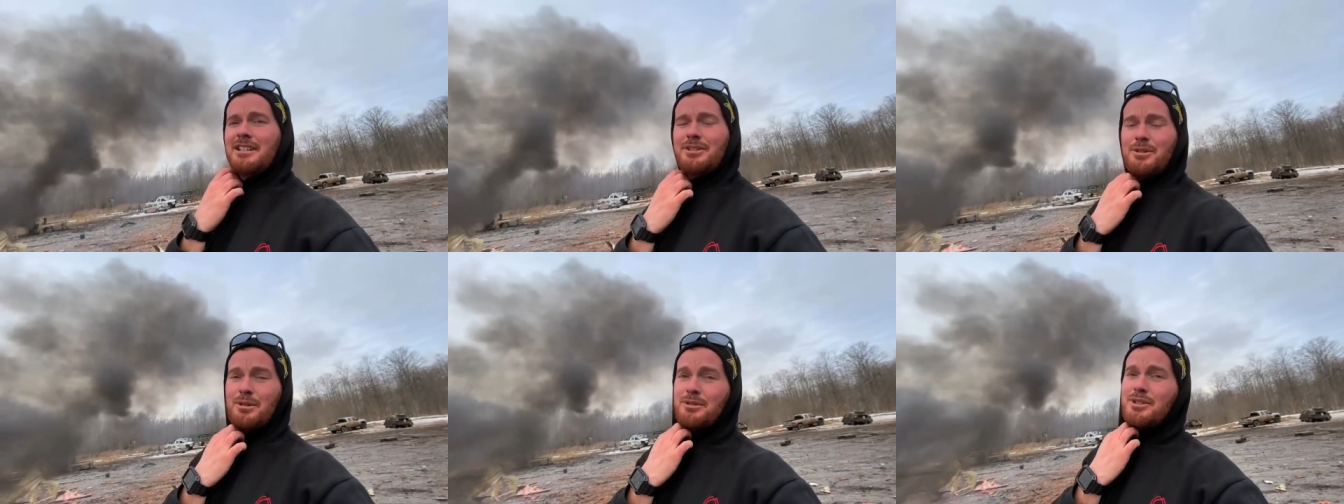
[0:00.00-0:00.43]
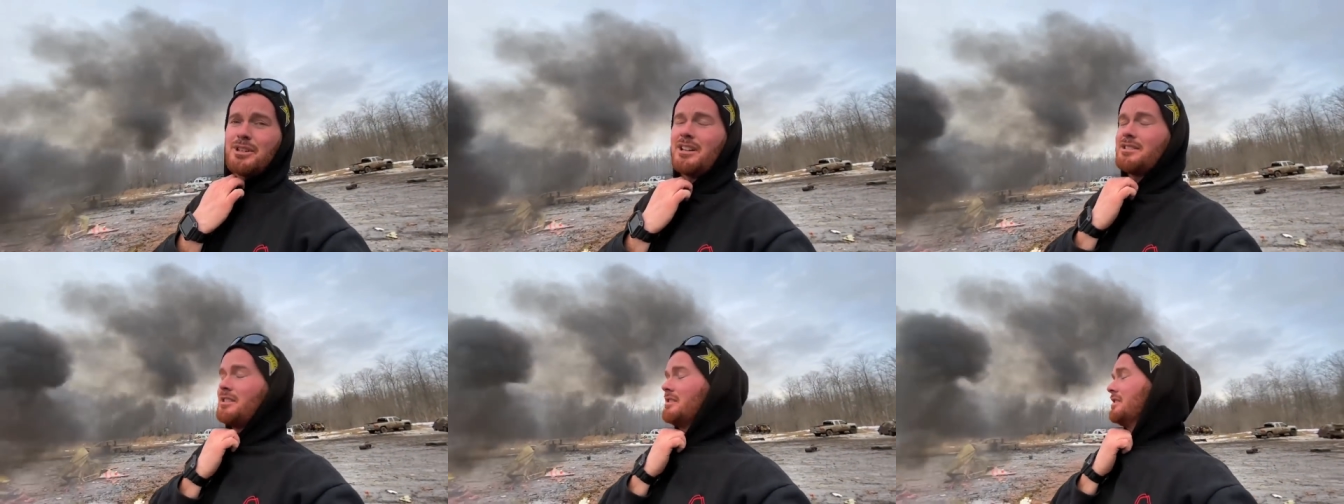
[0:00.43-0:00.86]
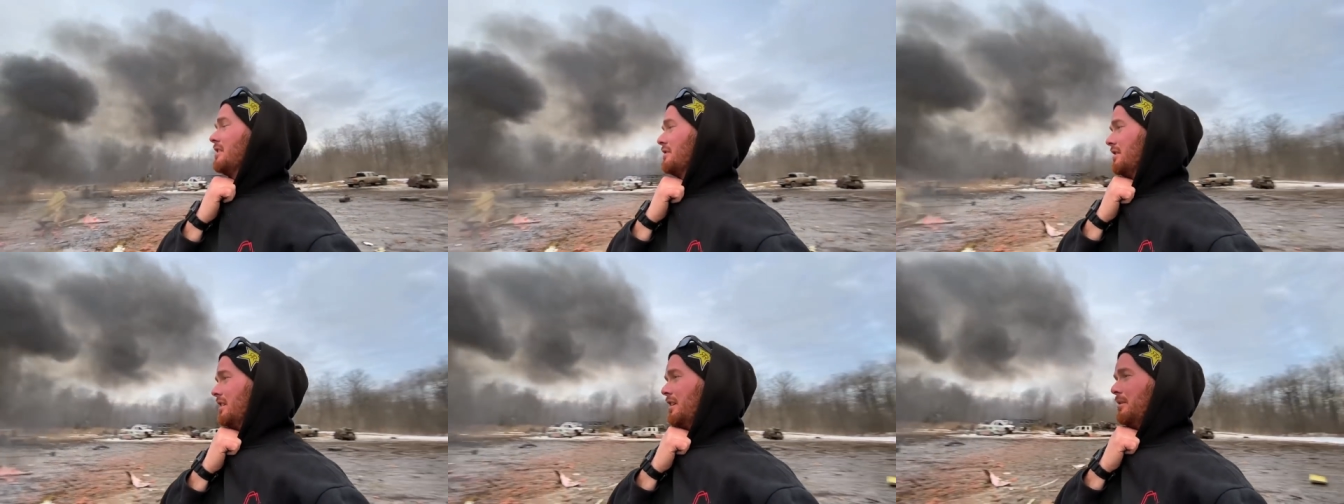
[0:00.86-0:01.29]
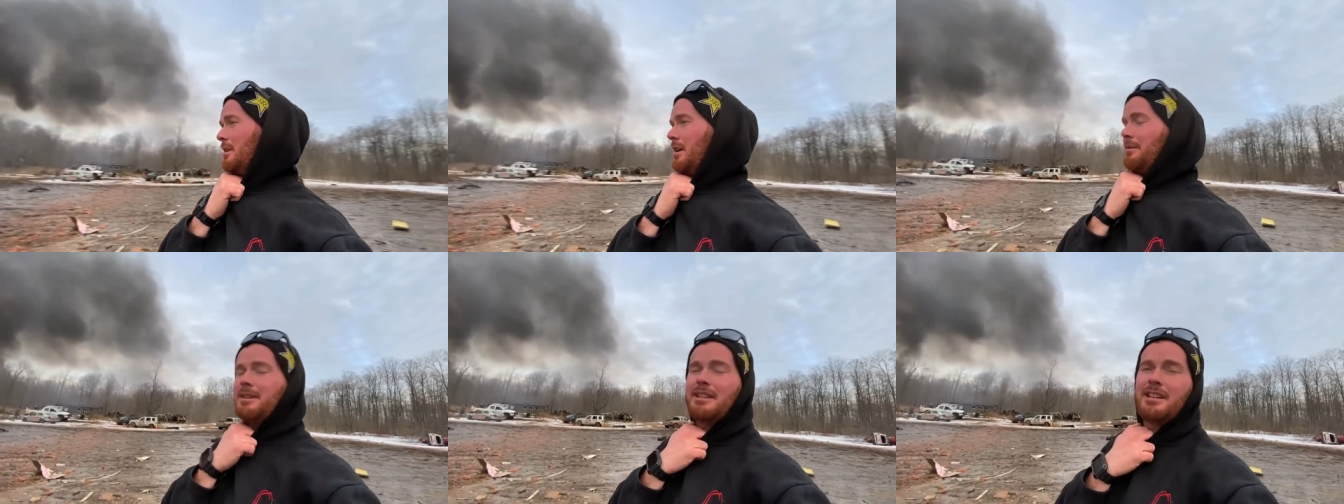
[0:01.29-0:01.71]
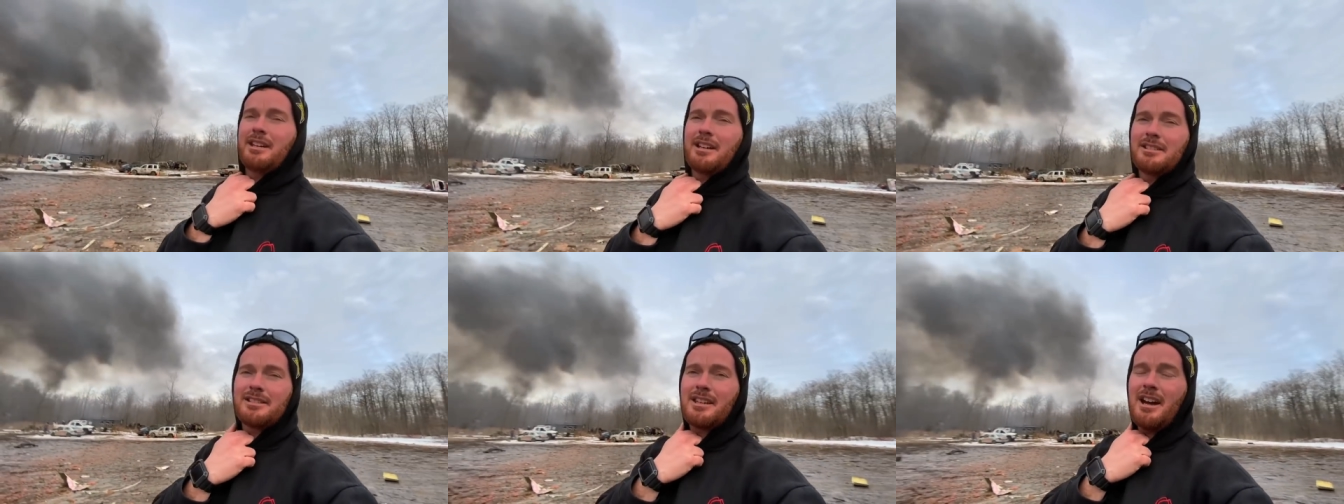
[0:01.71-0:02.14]
drone shot turned out really well with the
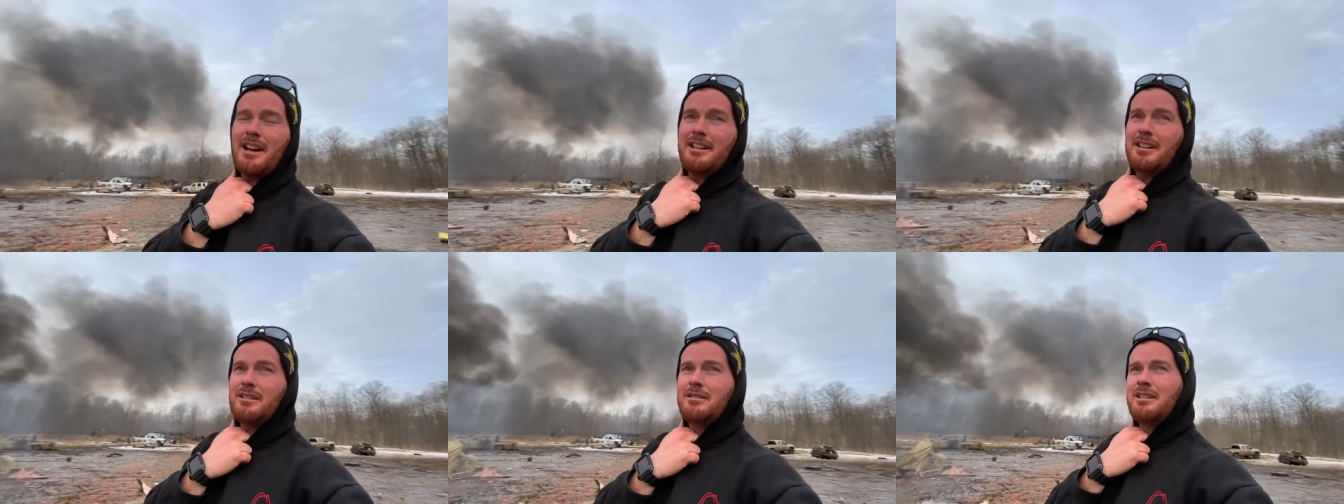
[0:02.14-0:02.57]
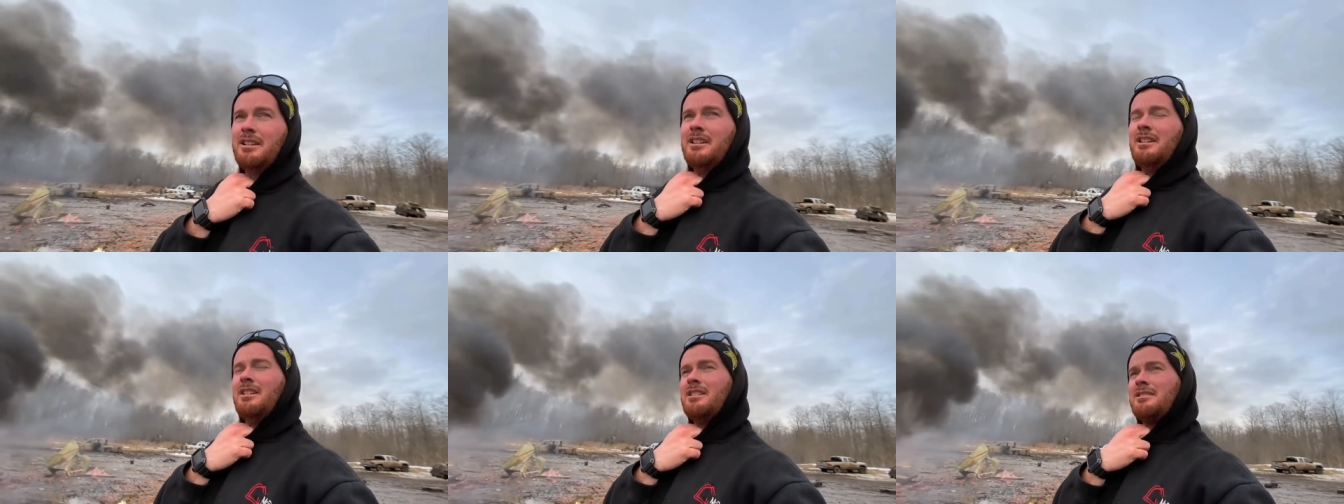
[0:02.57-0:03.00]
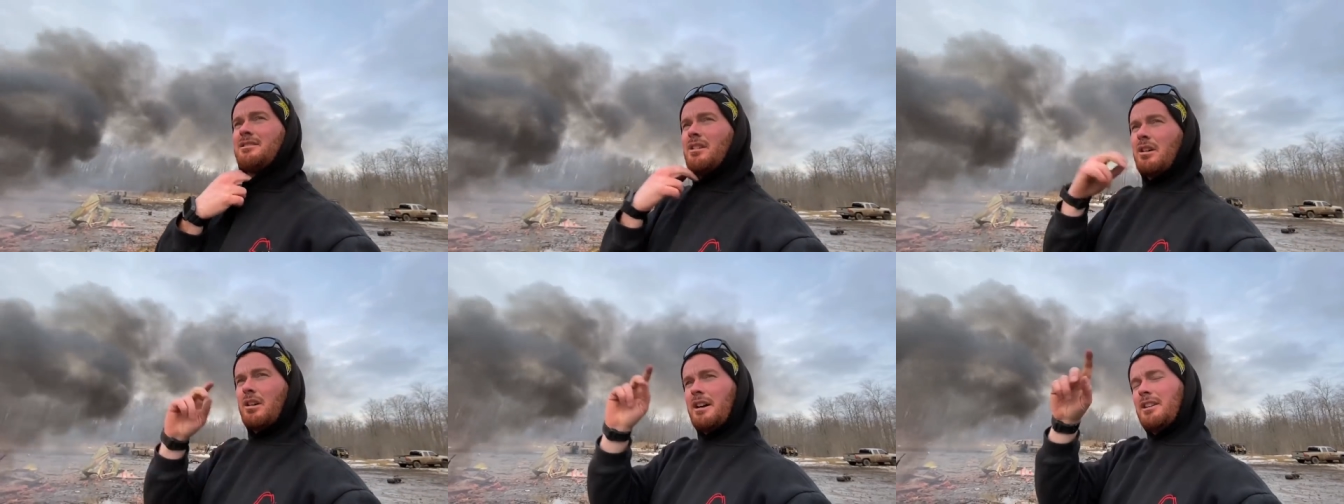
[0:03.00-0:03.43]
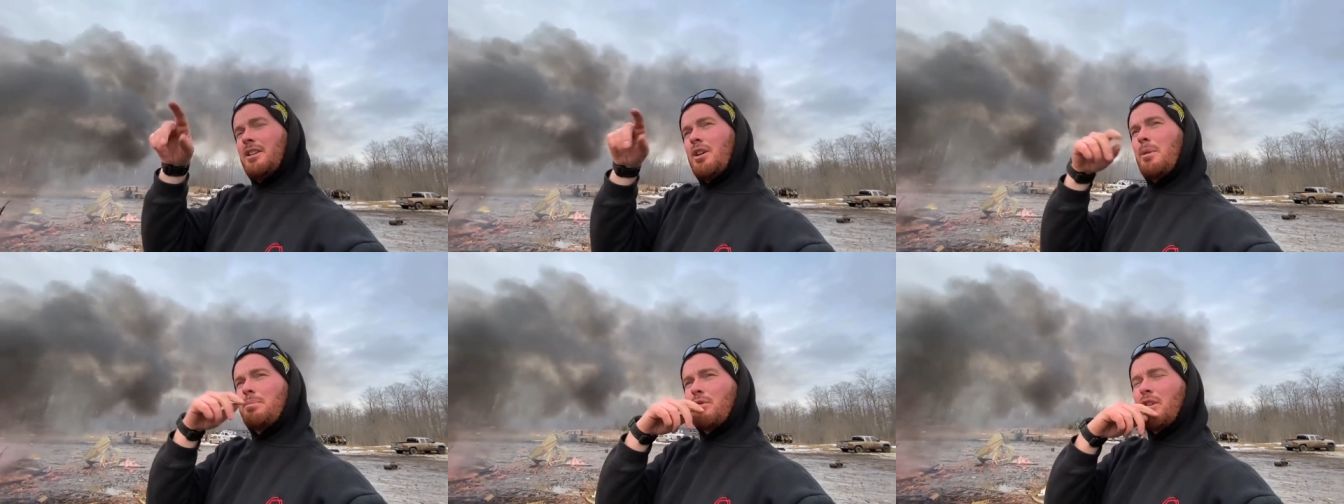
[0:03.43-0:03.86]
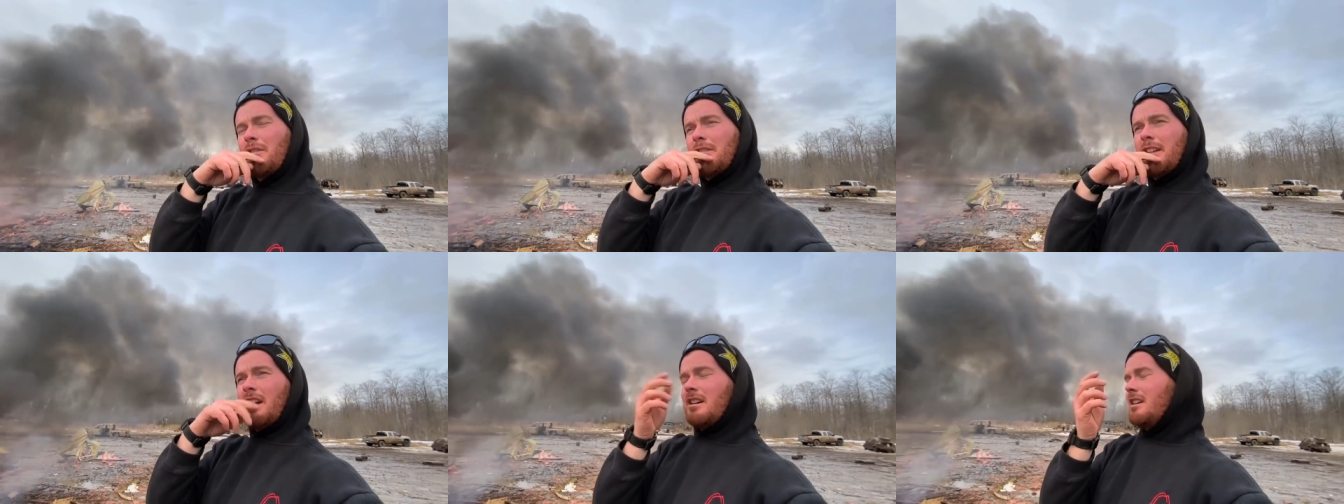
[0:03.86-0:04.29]
uh, Skydio. So I had the GoPro over
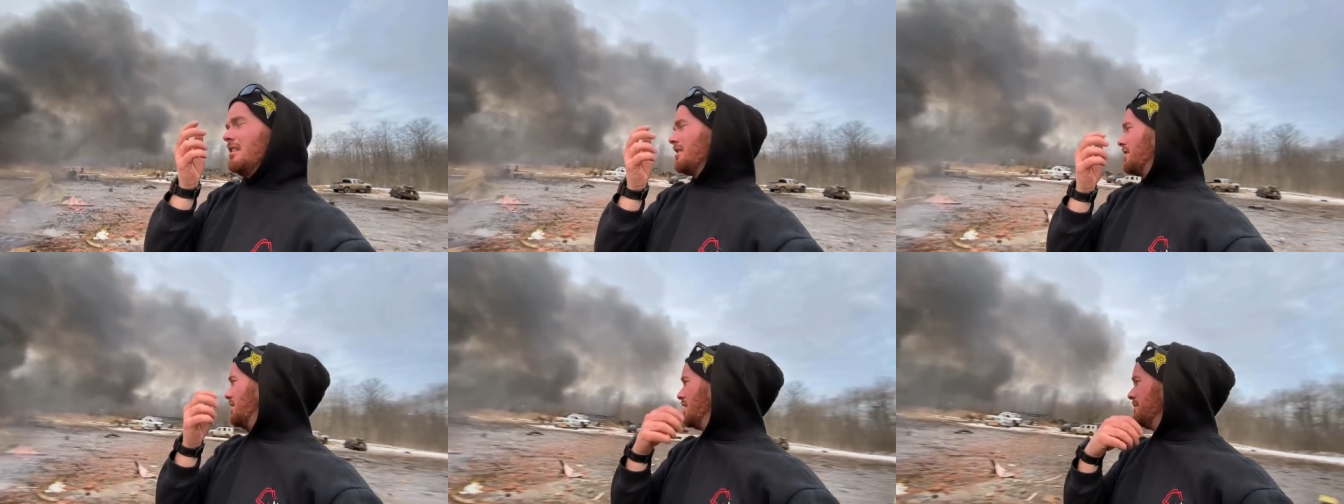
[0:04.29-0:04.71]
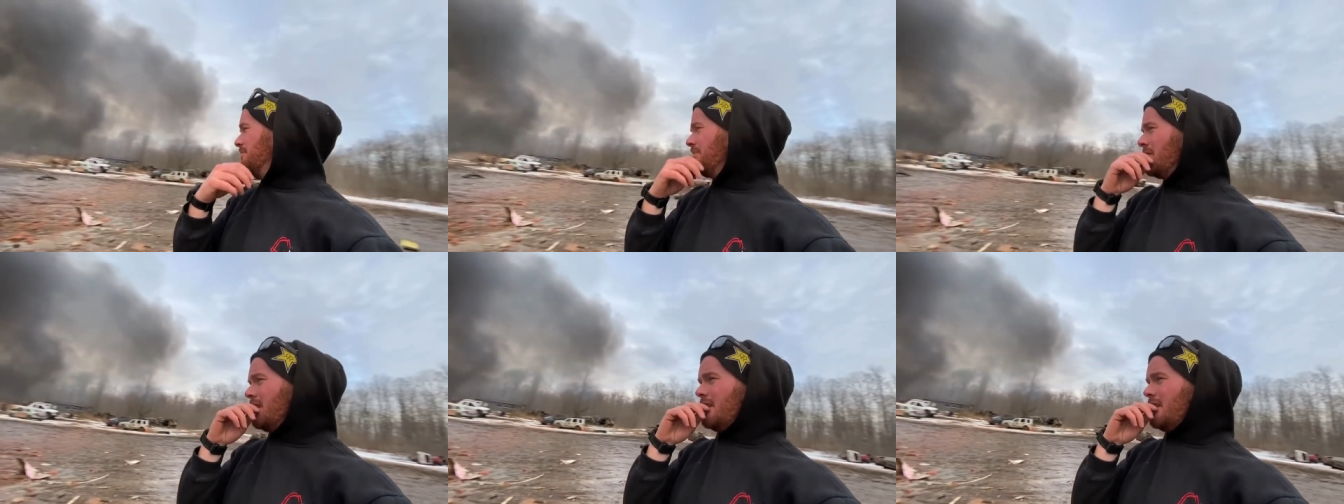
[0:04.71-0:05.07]
there. It looked good.